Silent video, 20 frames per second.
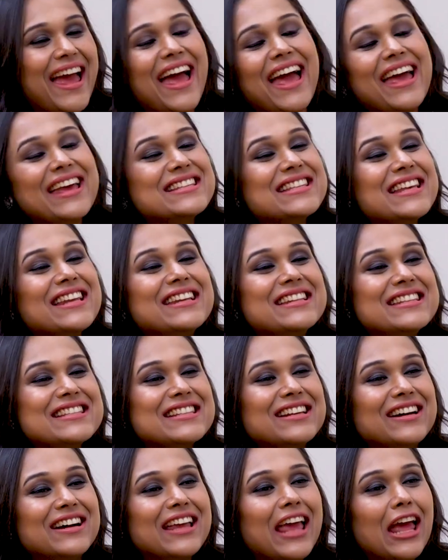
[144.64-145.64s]
Excellent,
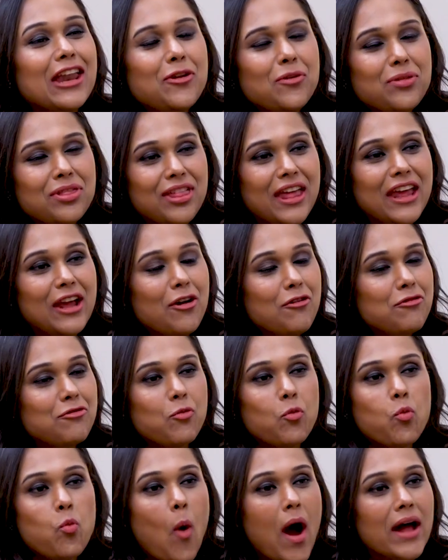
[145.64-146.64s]
sir. Can you think
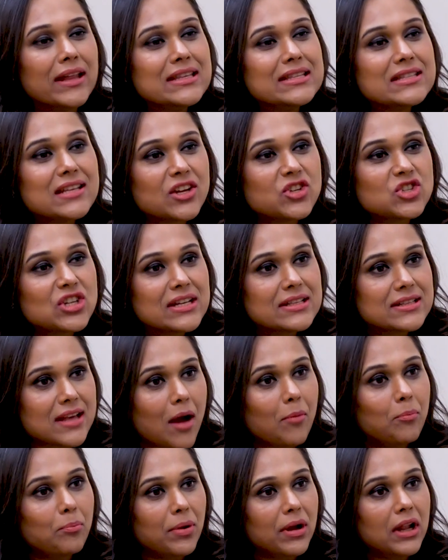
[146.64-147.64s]
of one such
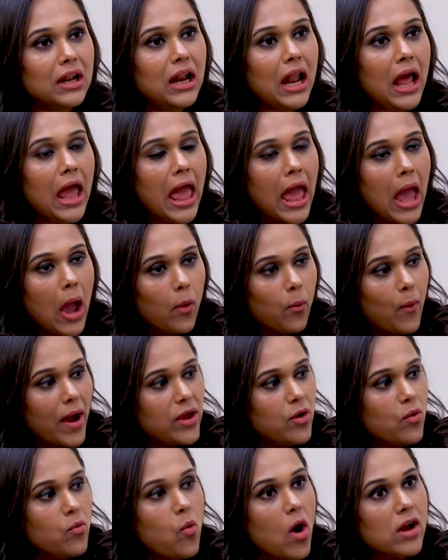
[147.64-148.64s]
example where
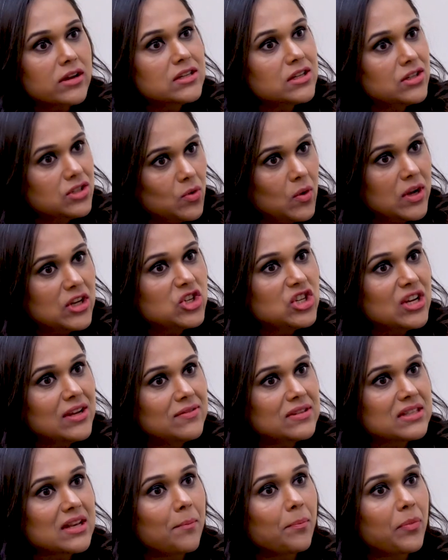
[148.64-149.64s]
you wanted to
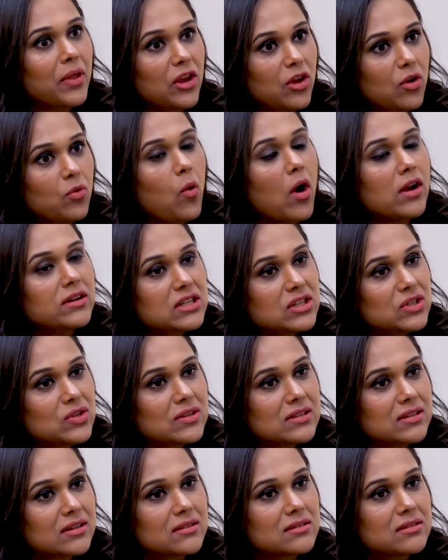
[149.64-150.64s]
achieve something, you wanted
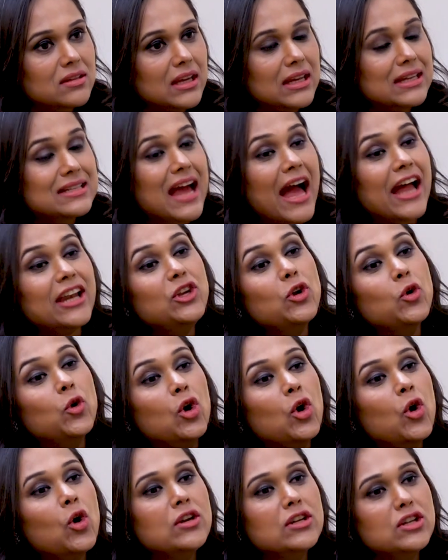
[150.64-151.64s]
to succeed and you
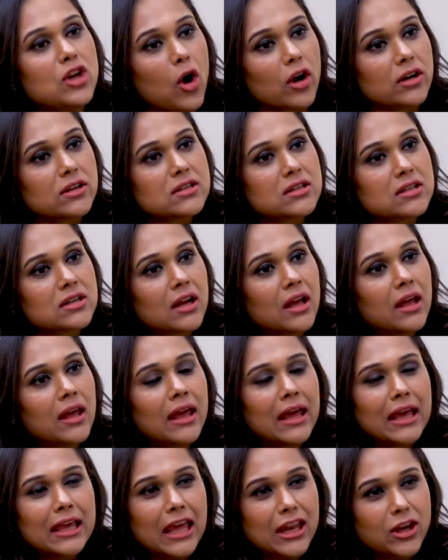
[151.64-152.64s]
could not?
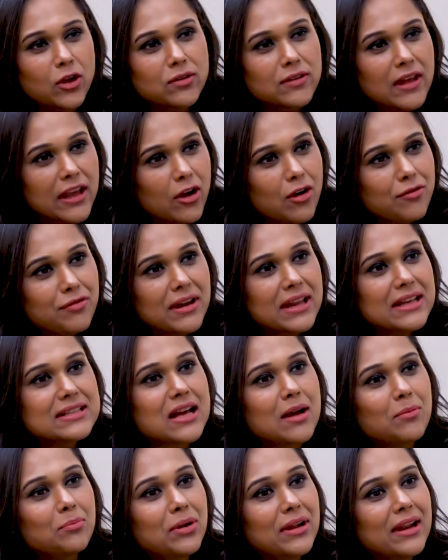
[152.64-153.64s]
Can you think of an
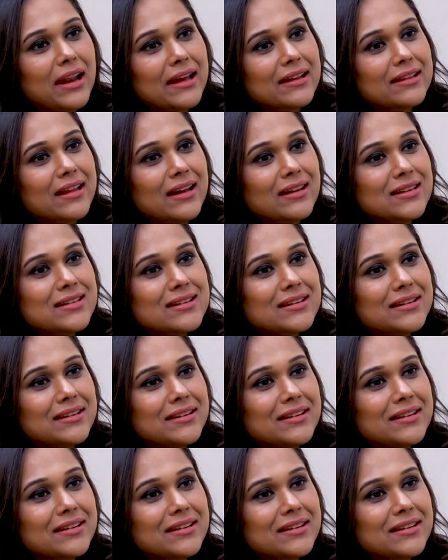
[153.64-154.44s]
example like that?